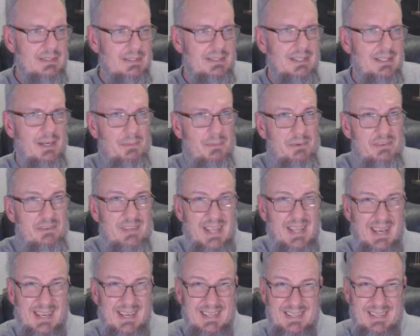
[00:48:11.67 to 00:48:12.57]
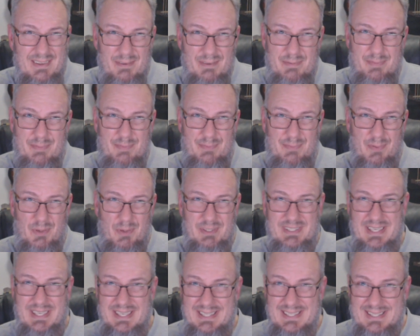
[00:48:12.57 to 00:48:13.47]
That was like
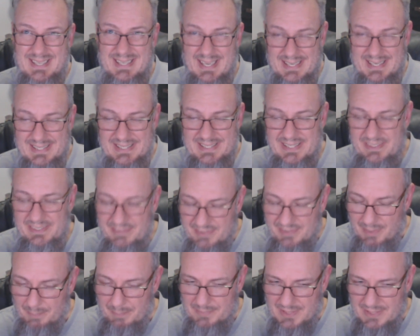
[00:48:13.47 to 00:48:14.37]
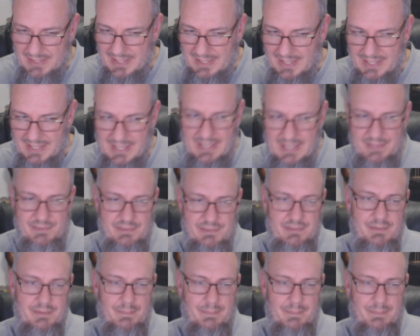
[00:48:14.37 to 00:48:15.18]
1490 something, I guess.